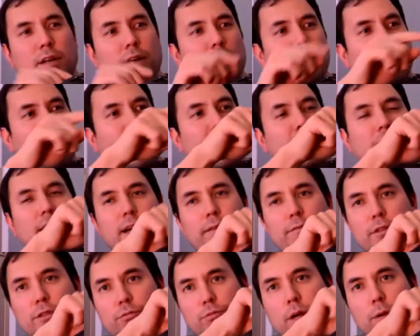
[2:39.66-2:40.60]
Now, I had to have
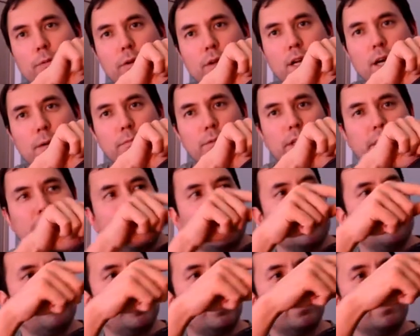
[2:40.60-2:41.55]
this rubber coupling
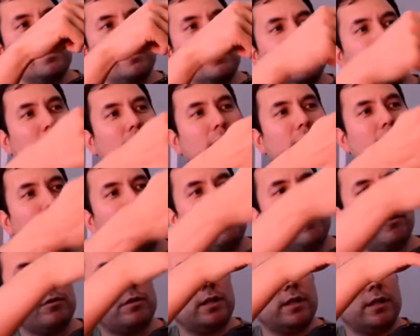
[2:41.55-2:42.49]
here because there's high
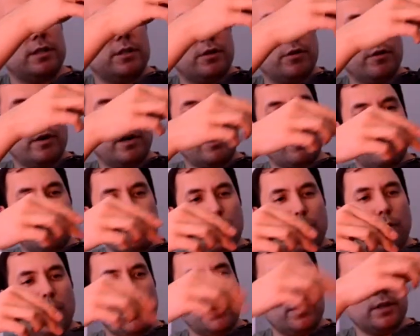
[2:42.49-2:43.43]
voltage going
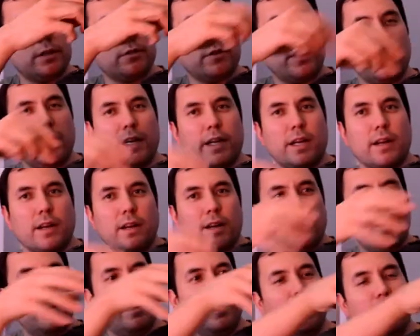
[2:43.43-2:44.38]
through all this right here.
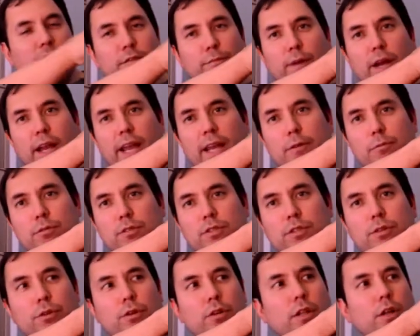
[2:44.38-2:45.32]
If my hand was
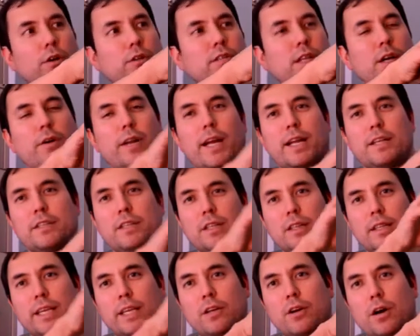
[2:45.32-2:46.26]
too close, I would actually
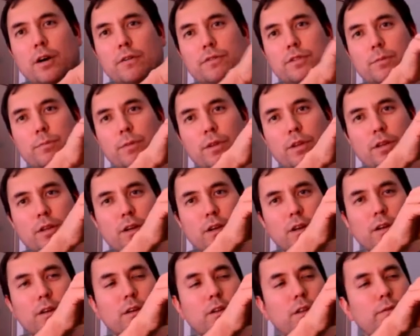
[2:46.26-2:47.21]
leak off some of the
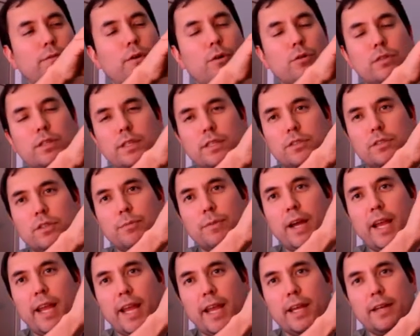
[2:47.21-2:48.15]
current or the voltage to
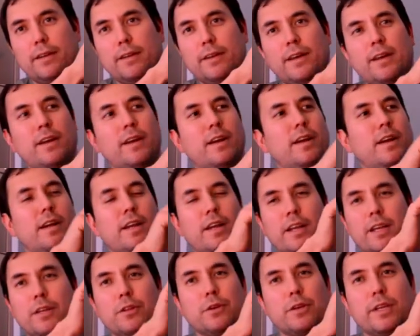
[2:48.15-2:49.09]
my hand,
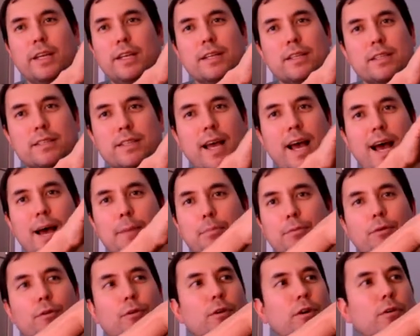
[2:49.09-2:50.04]
either get a zap
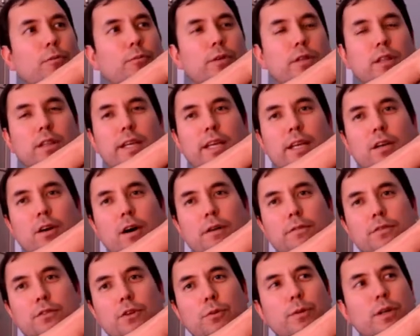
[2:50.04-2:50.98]
or it would leak off
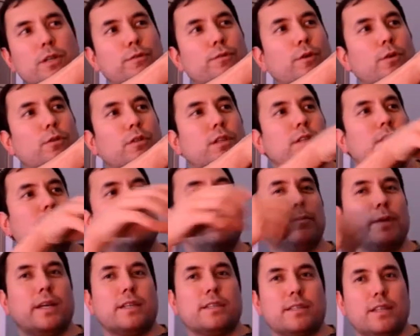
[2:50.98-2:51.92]
so much voltage to
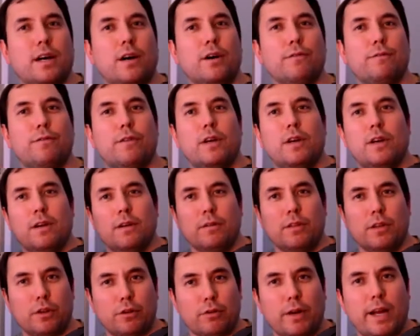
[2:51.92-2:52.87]
myself,
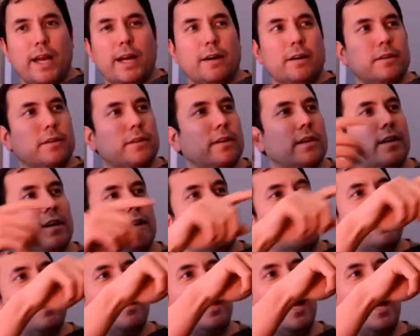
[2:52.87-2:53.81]
the ground,
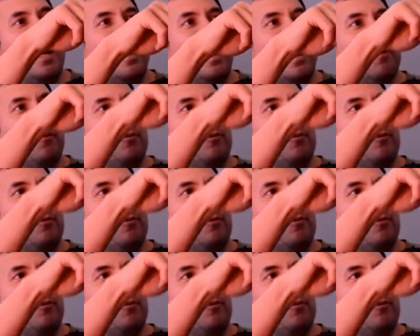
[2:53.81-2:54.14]
that I